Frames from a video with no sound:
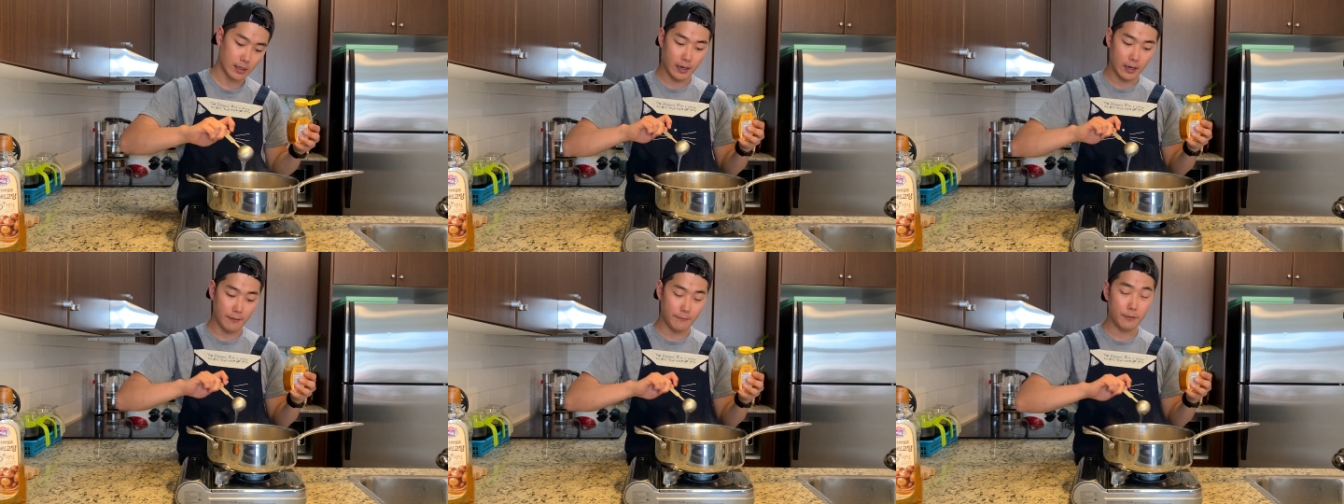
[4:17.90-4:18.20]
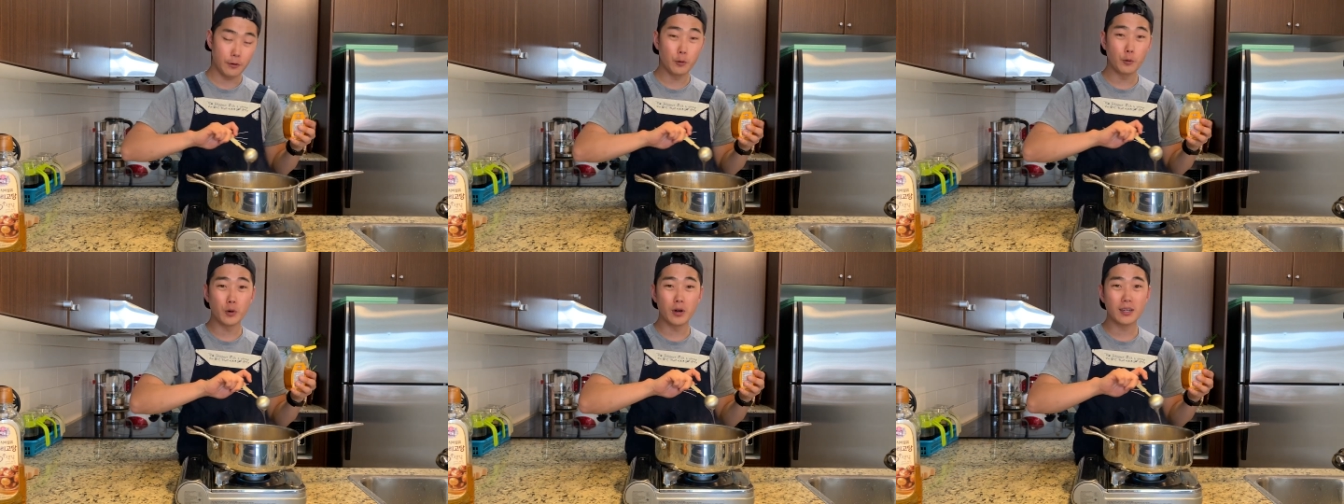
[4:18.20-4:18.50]
If
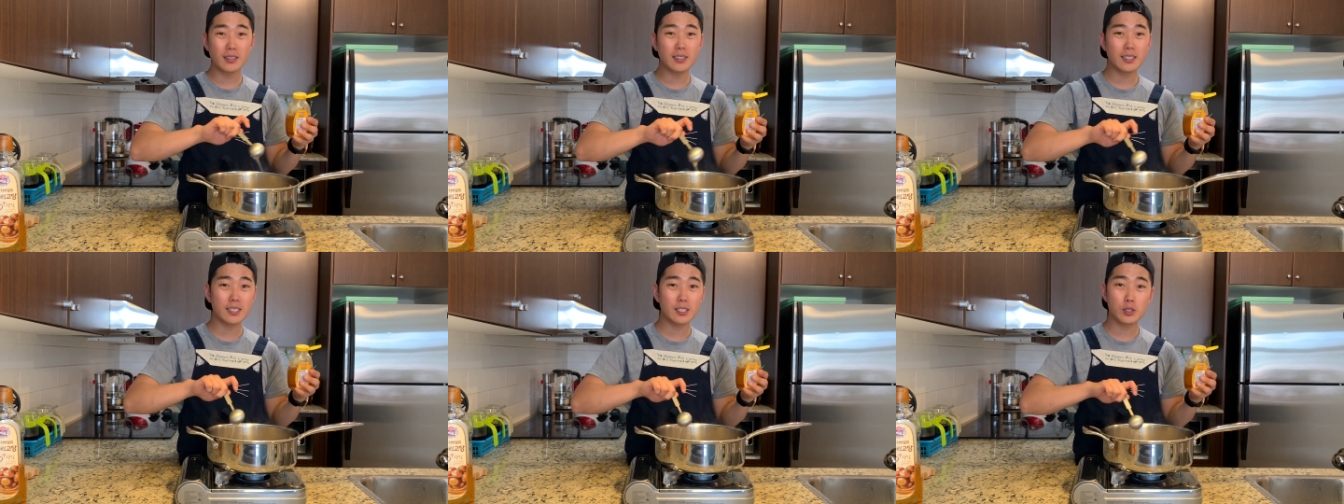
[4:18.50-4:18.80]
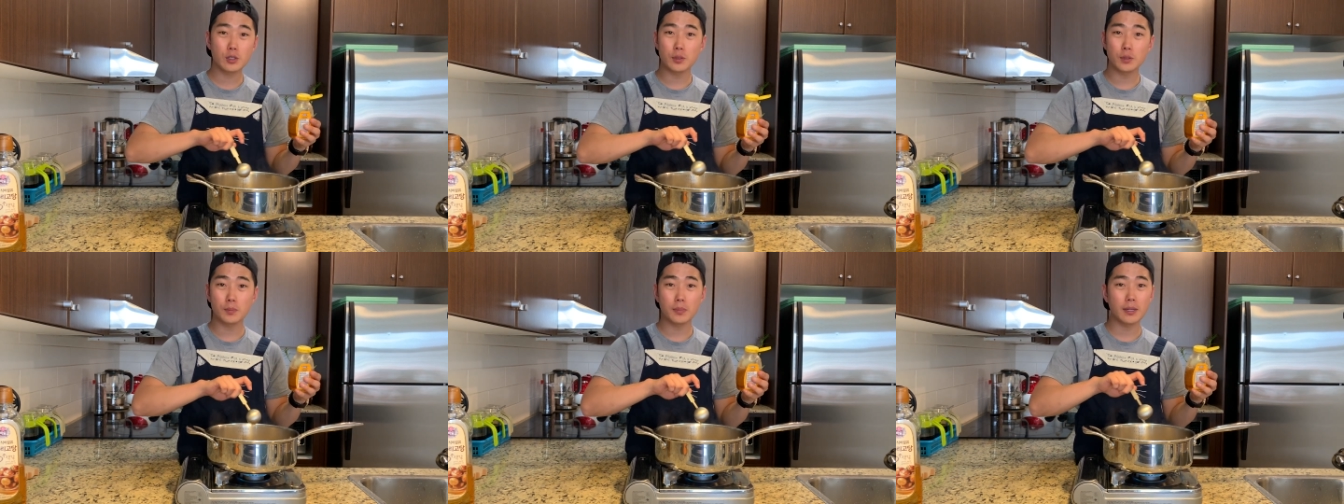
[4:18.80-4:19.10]
you want
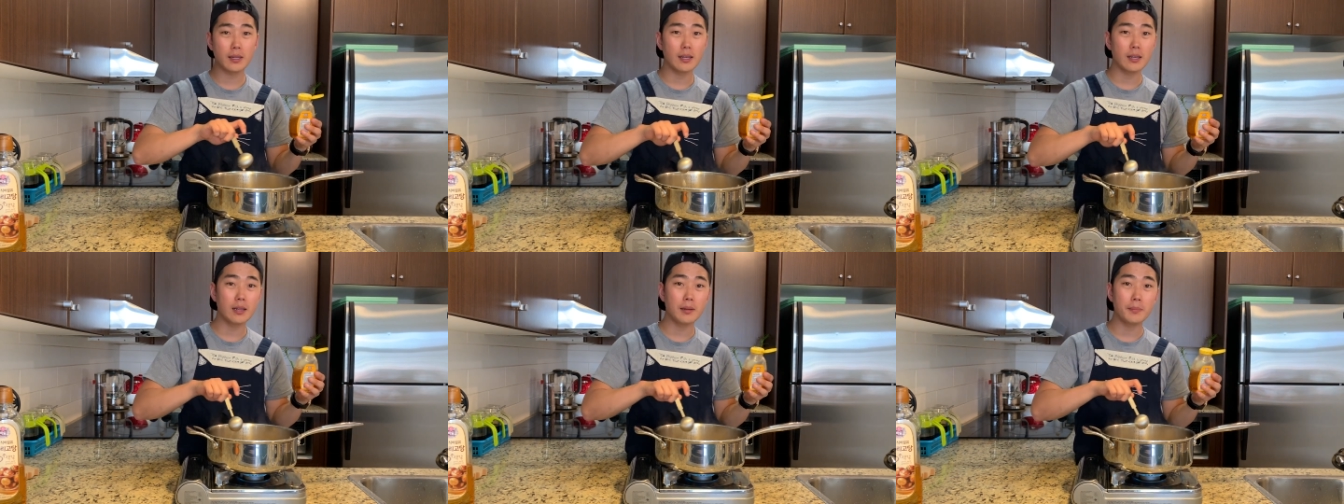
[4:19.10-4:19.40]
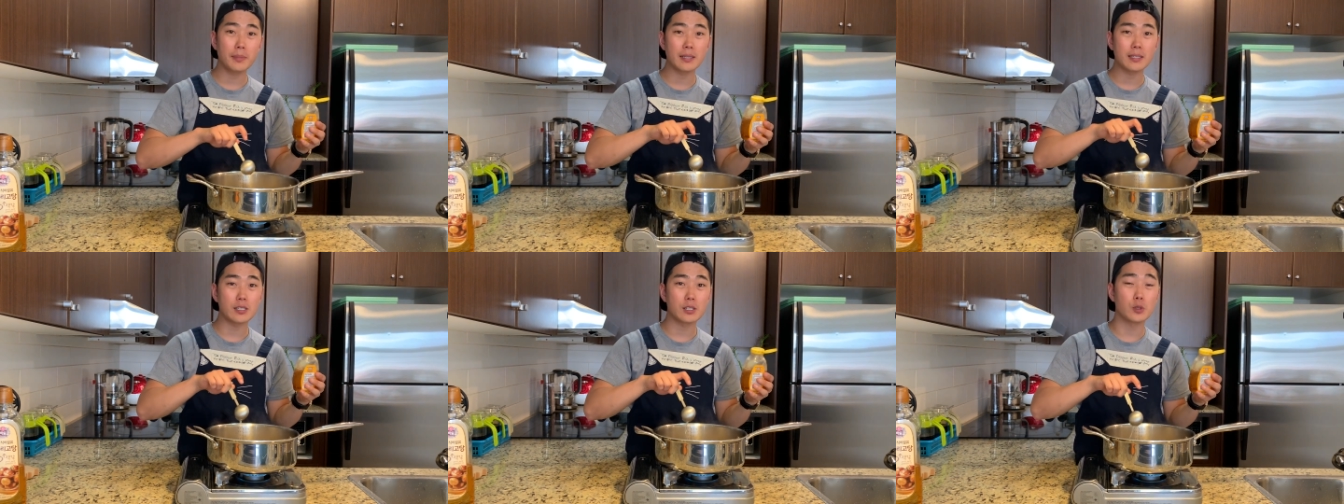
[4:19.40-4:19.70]
this to be a little
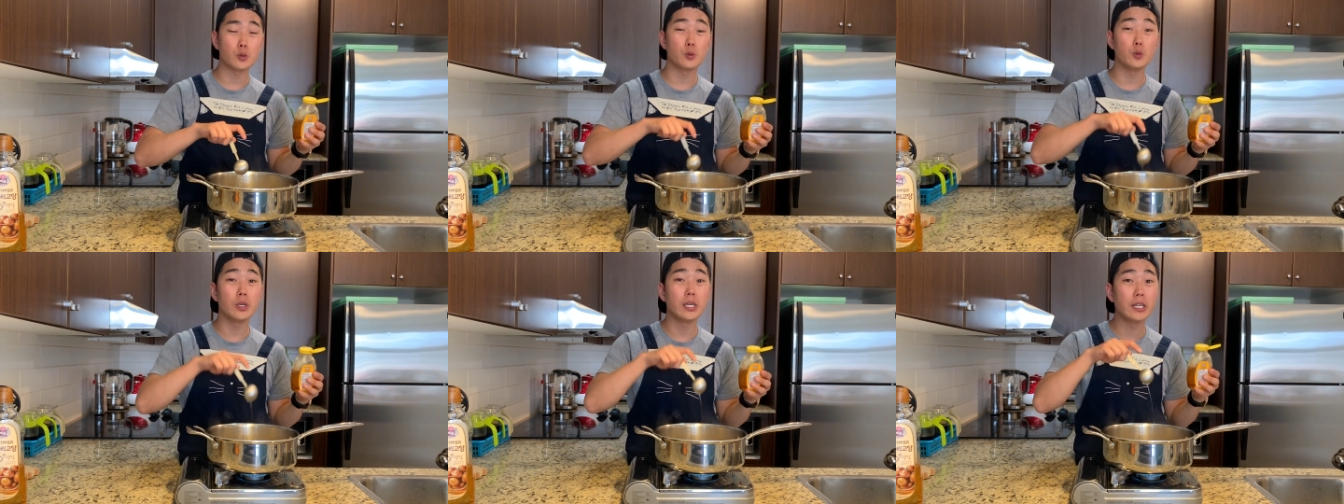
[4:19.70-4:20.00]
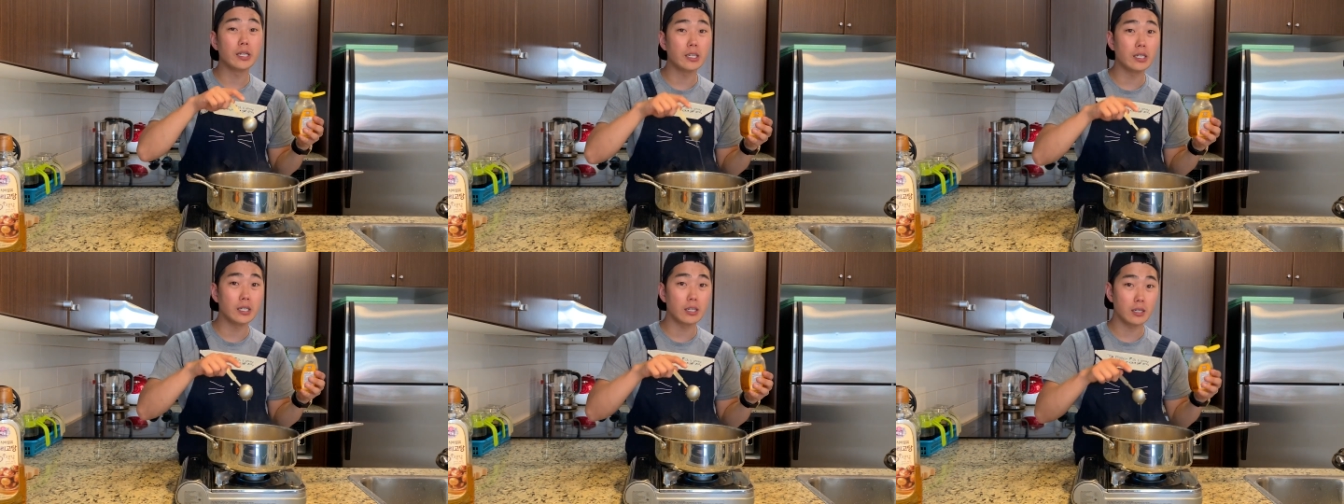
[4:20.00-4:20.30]
bit sweeter,